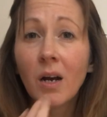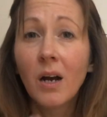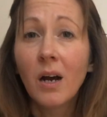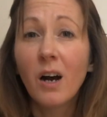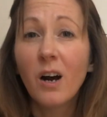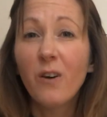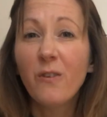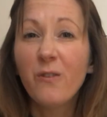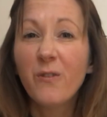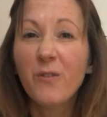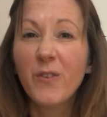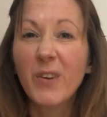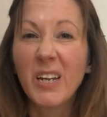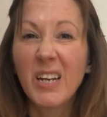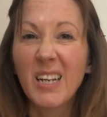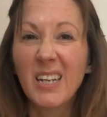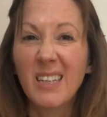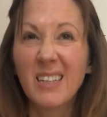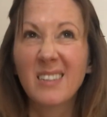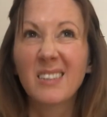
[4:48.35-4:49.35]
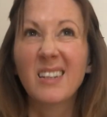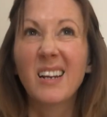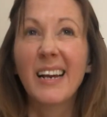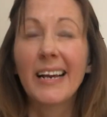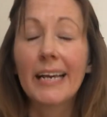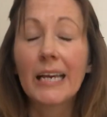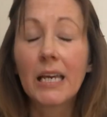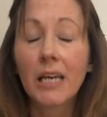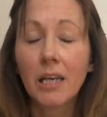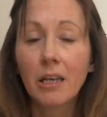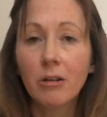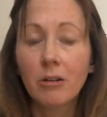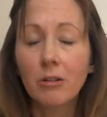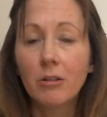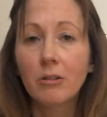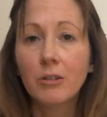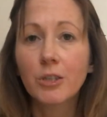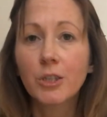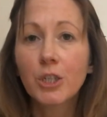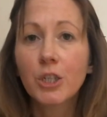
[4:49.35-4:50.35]
of feelings like
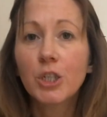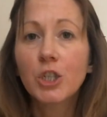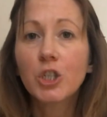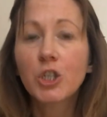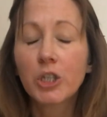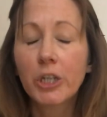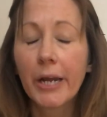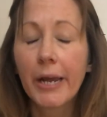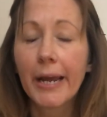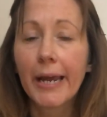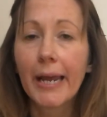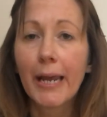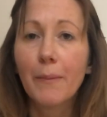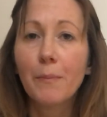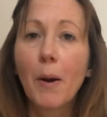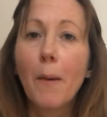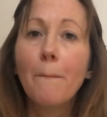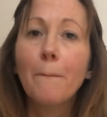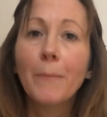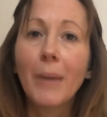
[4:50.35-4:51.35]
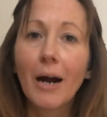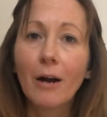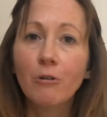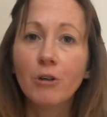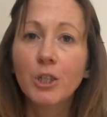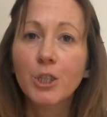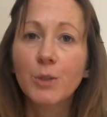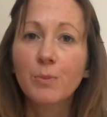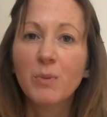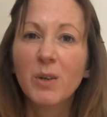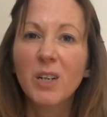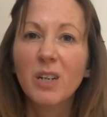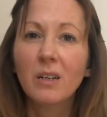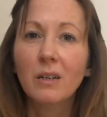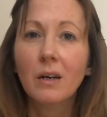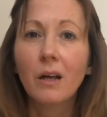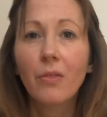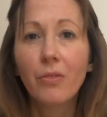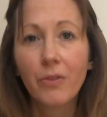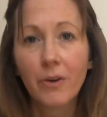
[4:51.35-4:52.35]
guilt, shame, embarrassment,
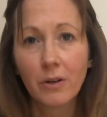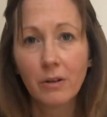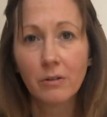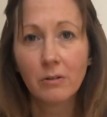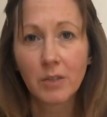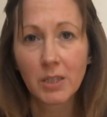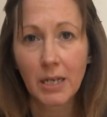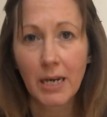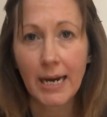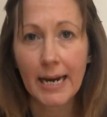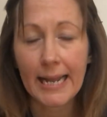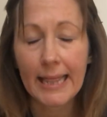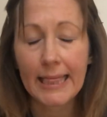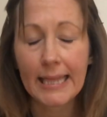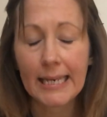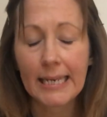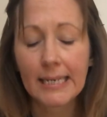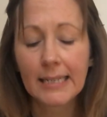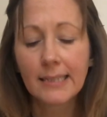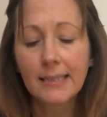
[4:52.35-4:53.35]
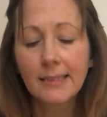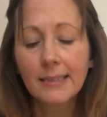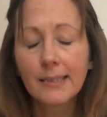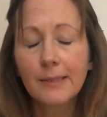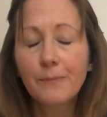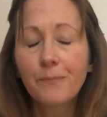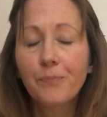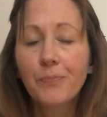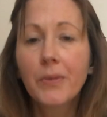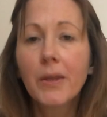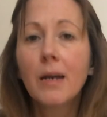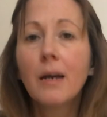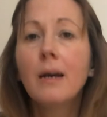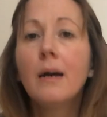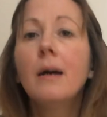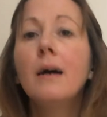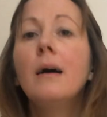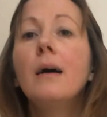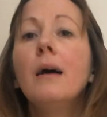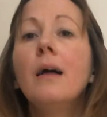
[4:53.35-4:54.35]
and those kind of things.
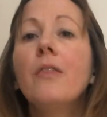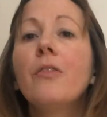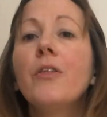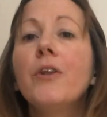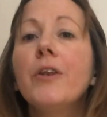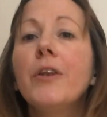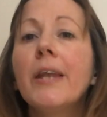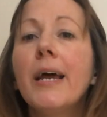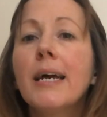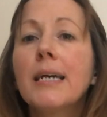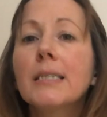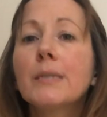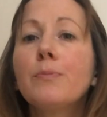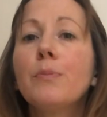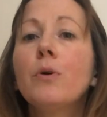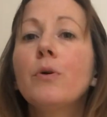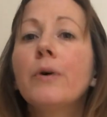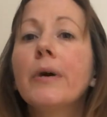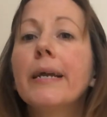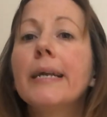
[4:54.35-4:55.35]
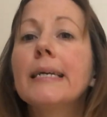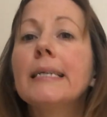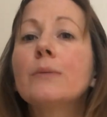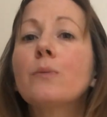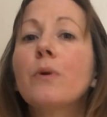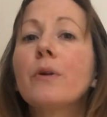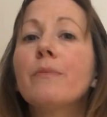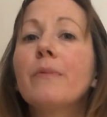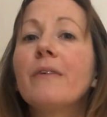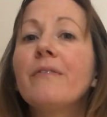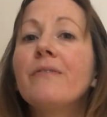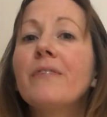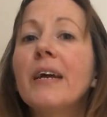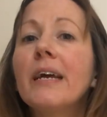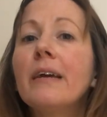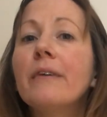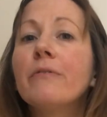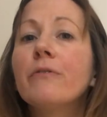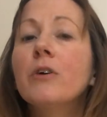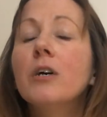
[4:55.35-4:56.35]
The next point is one of my
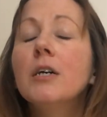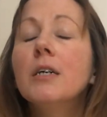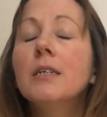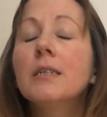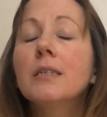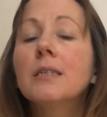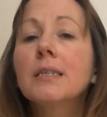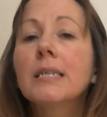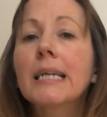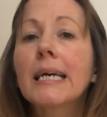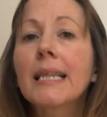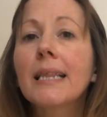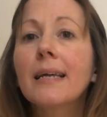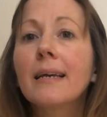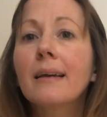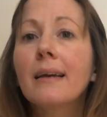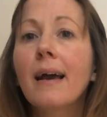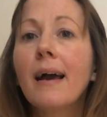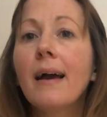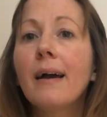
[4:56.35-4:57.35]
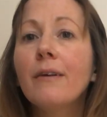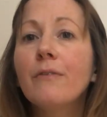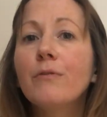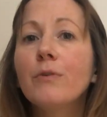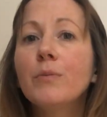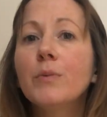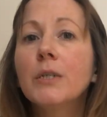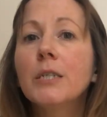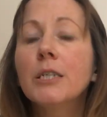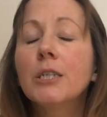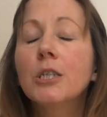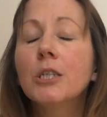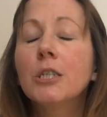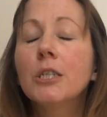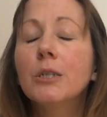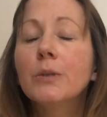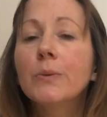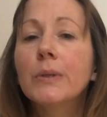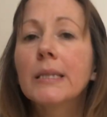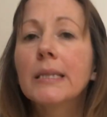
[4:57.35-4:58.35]
favourites, and I think everybody could
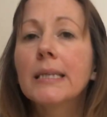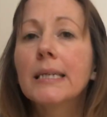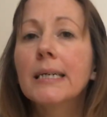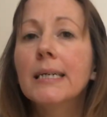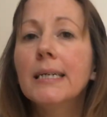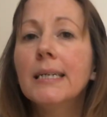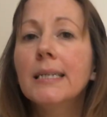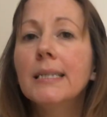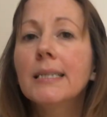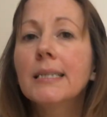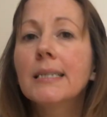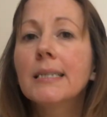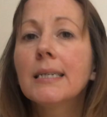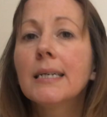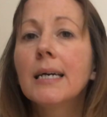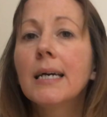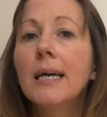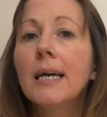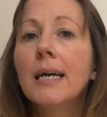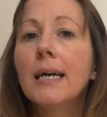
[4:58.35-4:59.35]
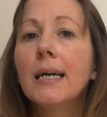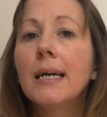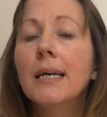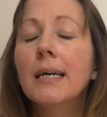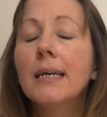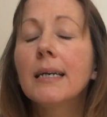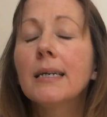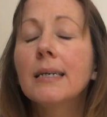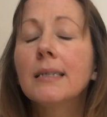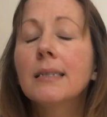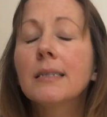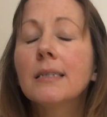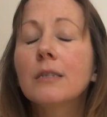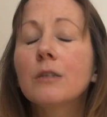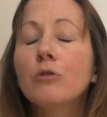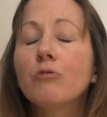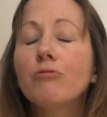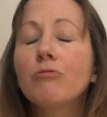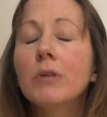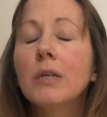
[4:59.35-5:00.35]
do with this, is
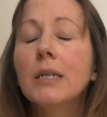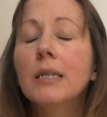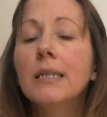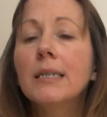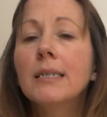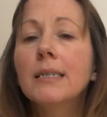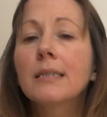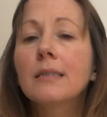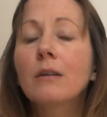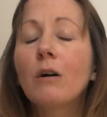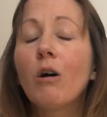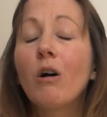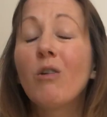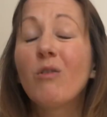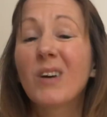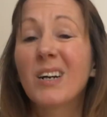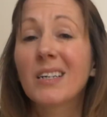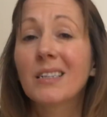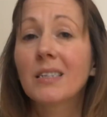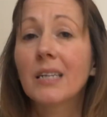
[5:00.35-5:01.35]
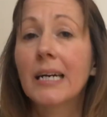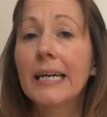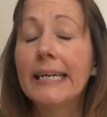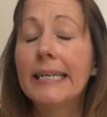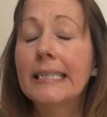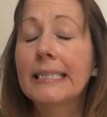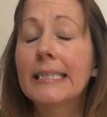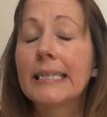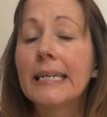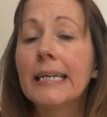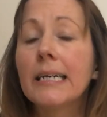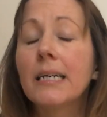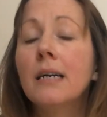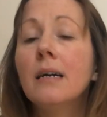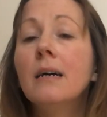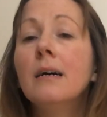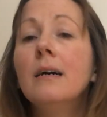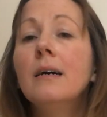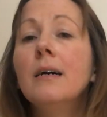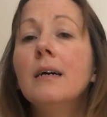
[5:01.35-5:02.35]
the release of anxiety.
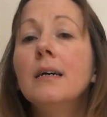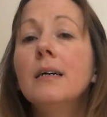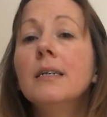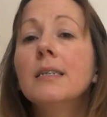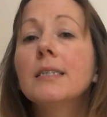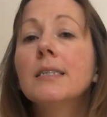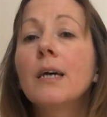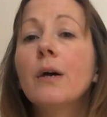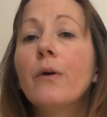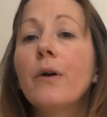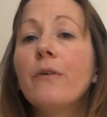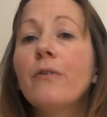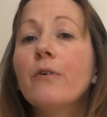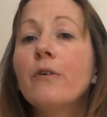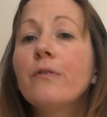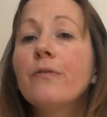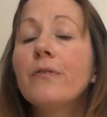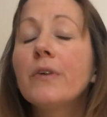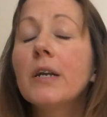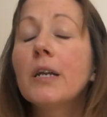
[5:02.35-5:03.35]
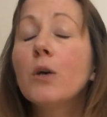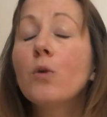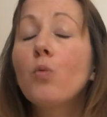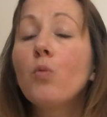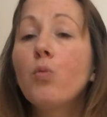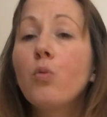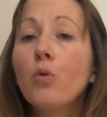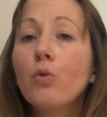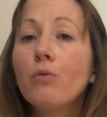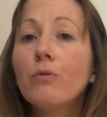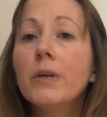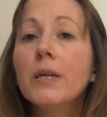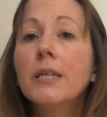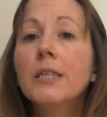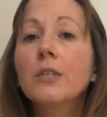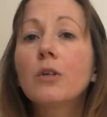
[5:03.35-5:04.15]
So if you're feeling worried